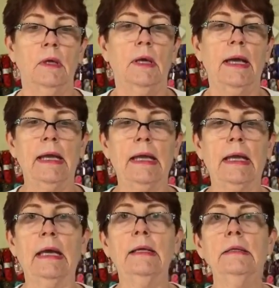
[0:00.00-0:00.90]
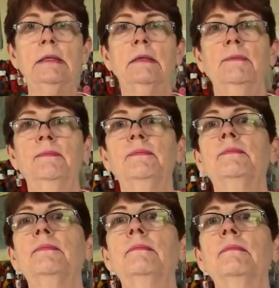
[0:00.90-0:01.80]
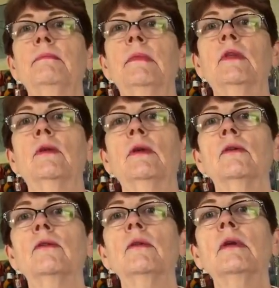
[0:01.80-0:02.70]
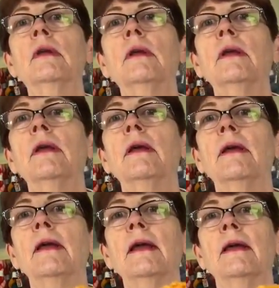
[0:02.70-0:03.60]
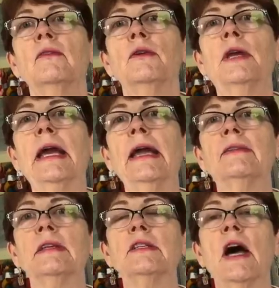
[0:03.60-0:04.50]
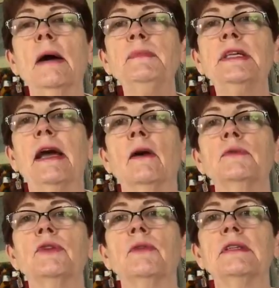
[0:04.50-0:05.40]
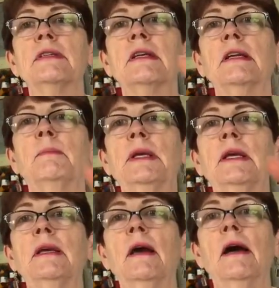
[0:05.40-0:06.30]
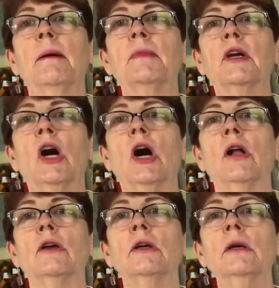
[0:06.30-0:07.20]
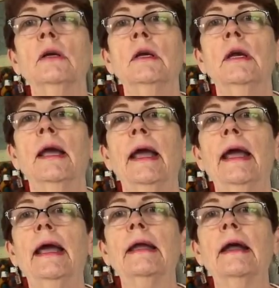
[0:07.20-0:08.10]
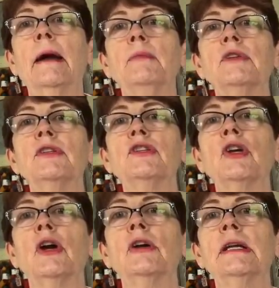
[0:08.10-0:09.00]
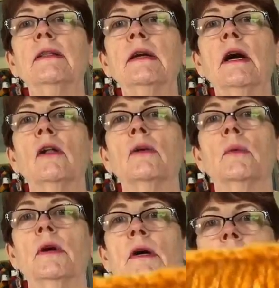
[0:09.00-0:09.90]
and so it's a top down, so this is going to be the collar, and I'm just starting the color work.